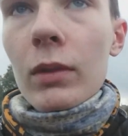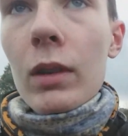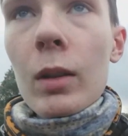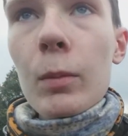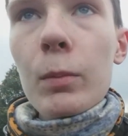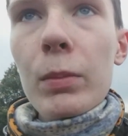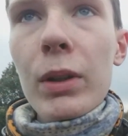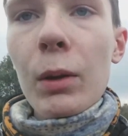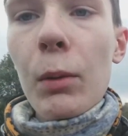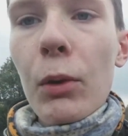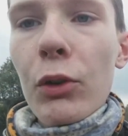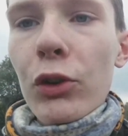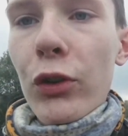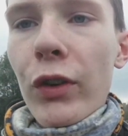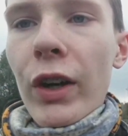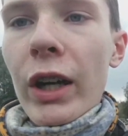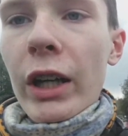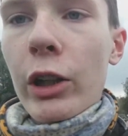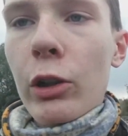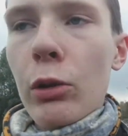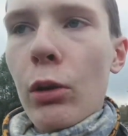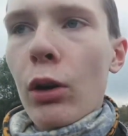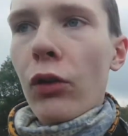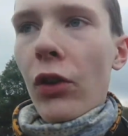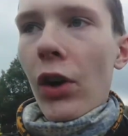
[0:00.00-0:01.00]
But yeah, I want to
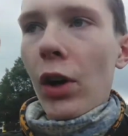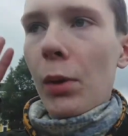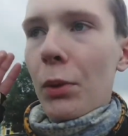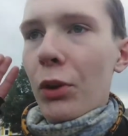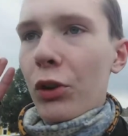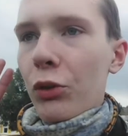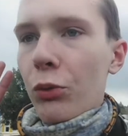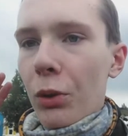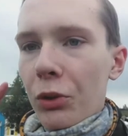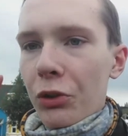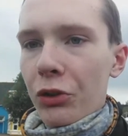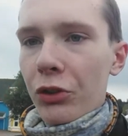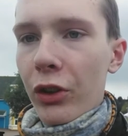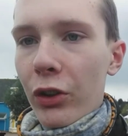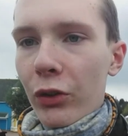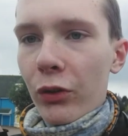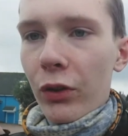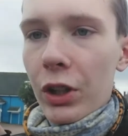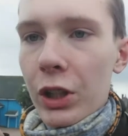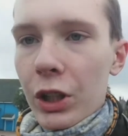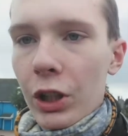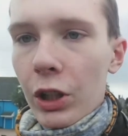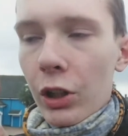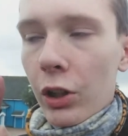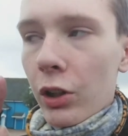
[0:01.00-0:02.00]
thank you all very much for watching this
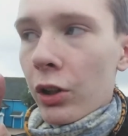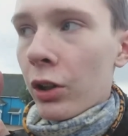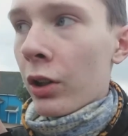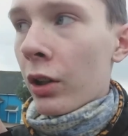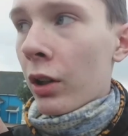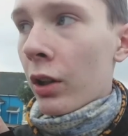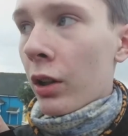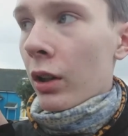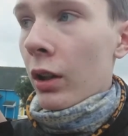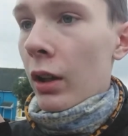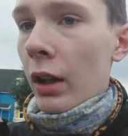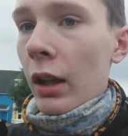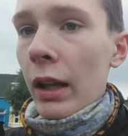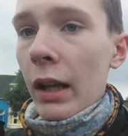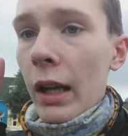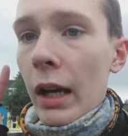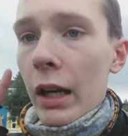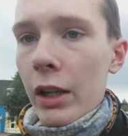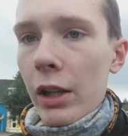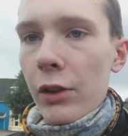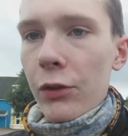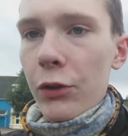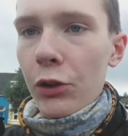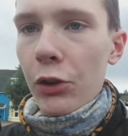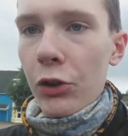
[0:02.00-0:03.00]
video.
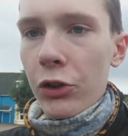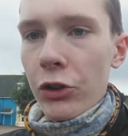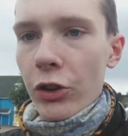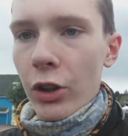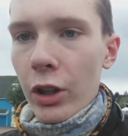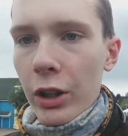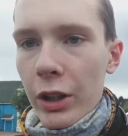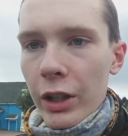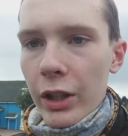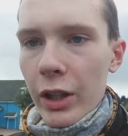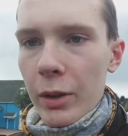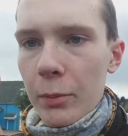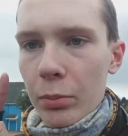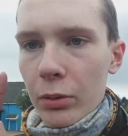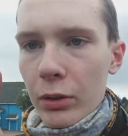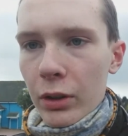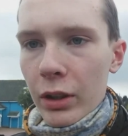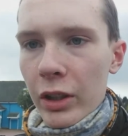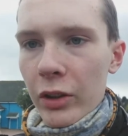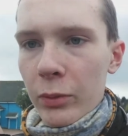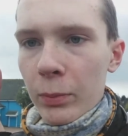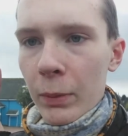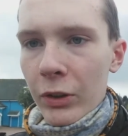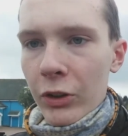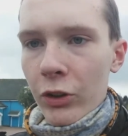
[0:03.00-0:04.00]
And if you enjoyed it, then
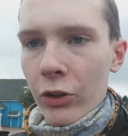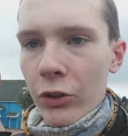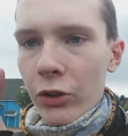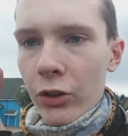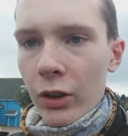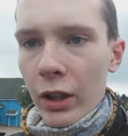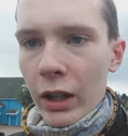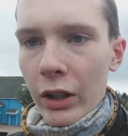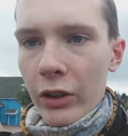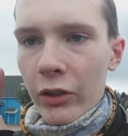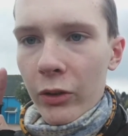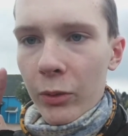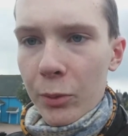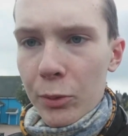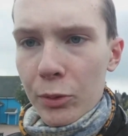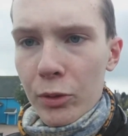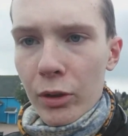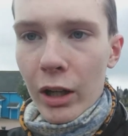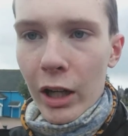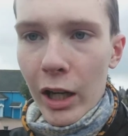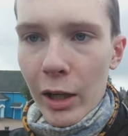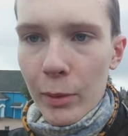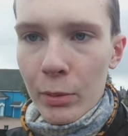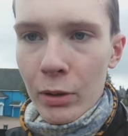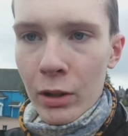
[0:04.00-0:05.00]
please make sure to like and
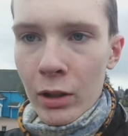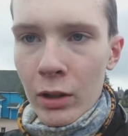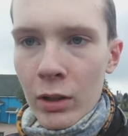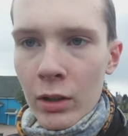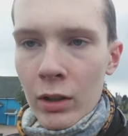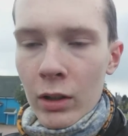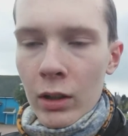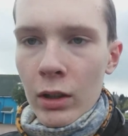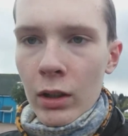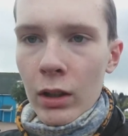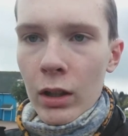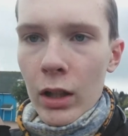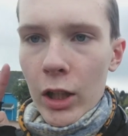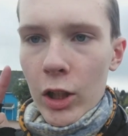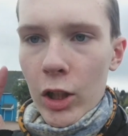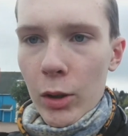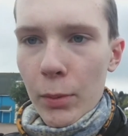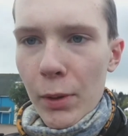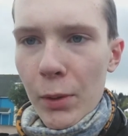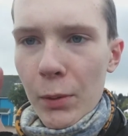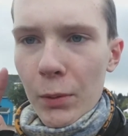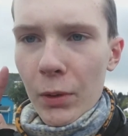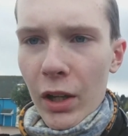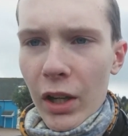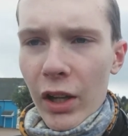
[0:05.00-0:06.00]
subscribe. And
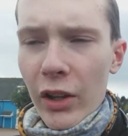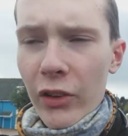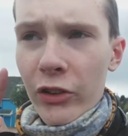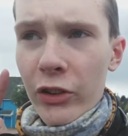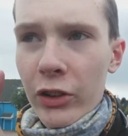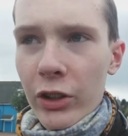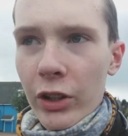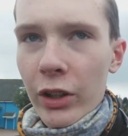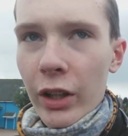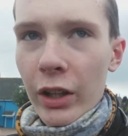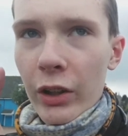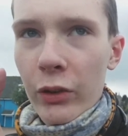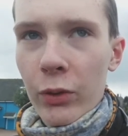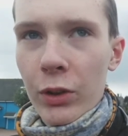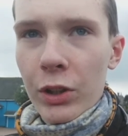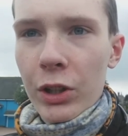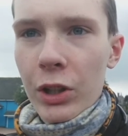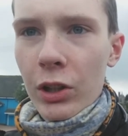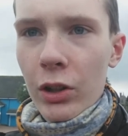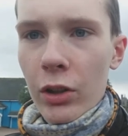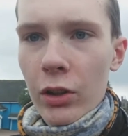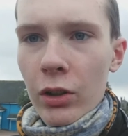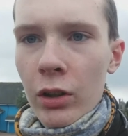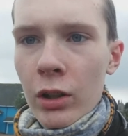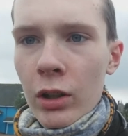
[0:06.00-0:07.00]
comment what else in the next
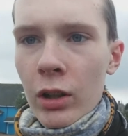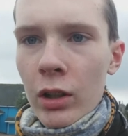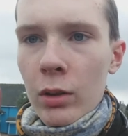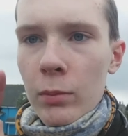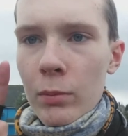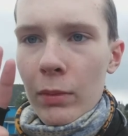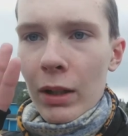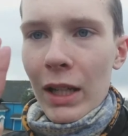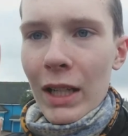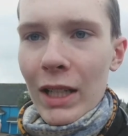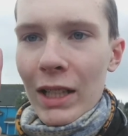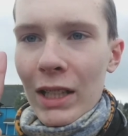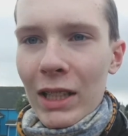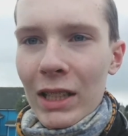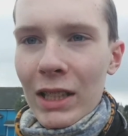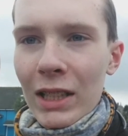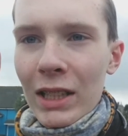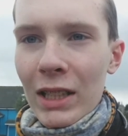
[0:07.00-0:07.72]
video. Bye.